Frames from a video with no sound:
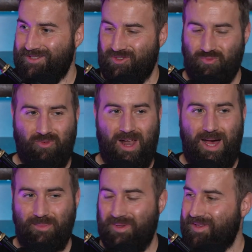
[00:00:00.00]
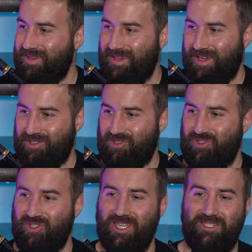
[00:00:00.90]
drop a
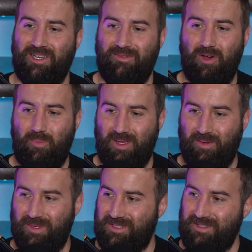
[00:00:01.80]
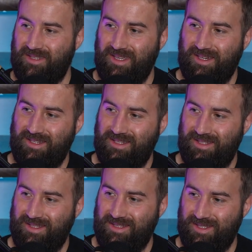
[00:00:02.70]
shit ton of opium into the
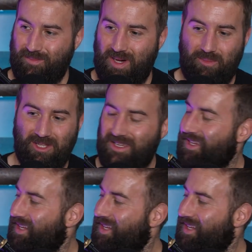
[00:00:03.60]
public.